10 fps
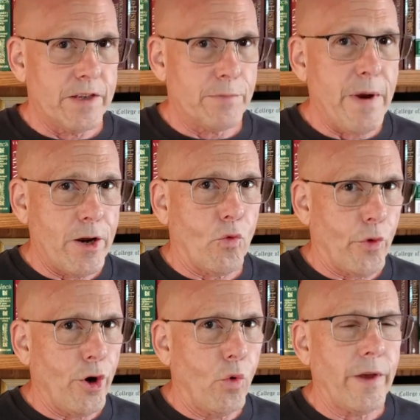that's being
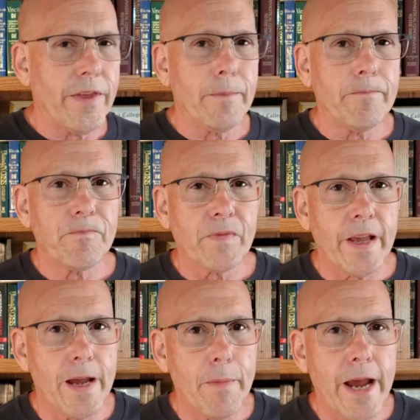real with Him.
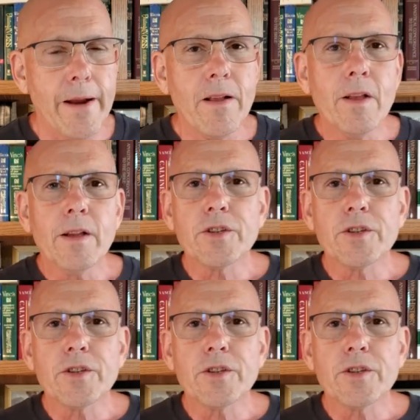Amen.